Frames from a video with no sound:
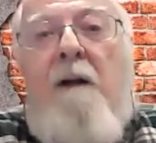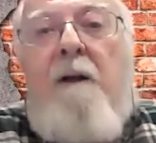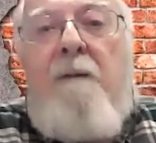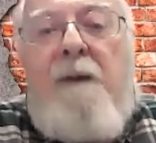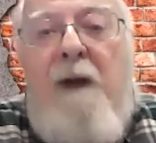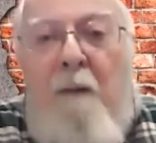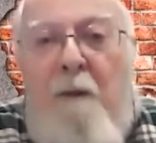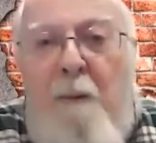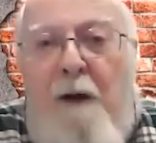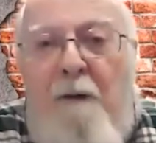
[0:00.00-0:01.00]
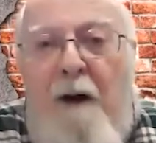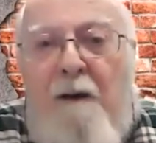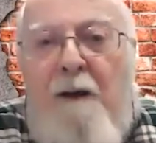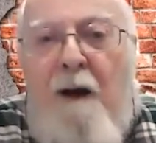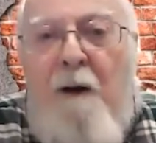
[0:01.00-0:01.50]
the government of
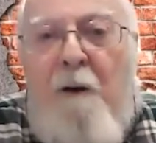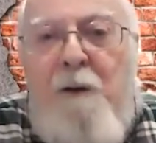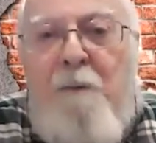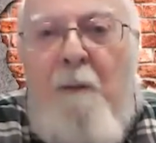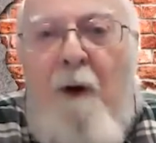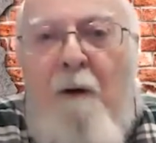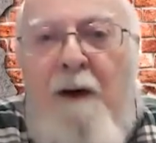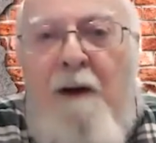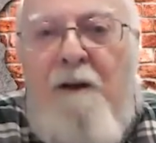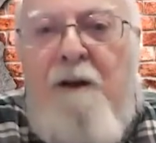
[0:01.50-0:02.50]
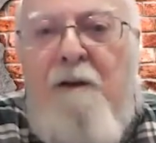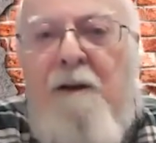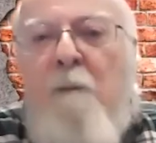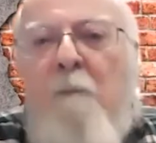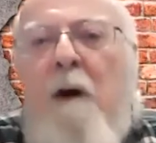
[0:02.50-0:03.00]
ontario is promoting this they're
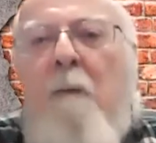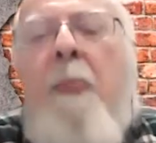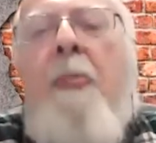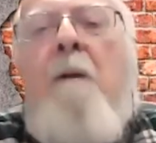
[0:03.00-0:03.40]
saying well